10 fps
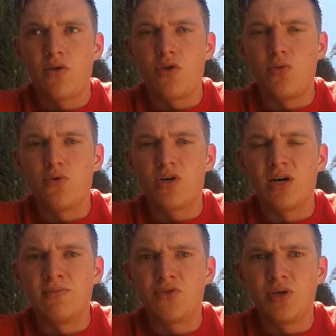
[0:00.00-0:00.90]
you will
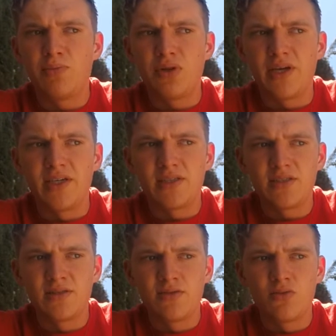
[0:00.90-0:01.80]
come to a
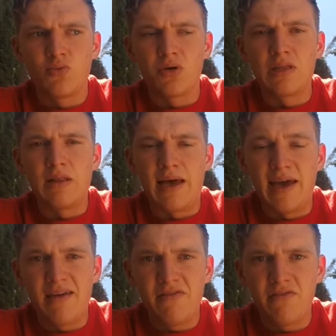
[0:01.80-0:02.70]
place where
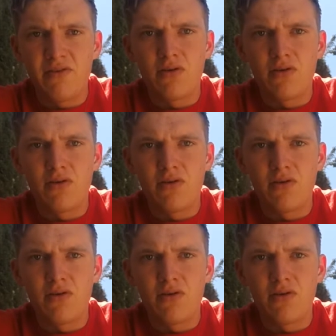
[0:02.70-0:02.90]
life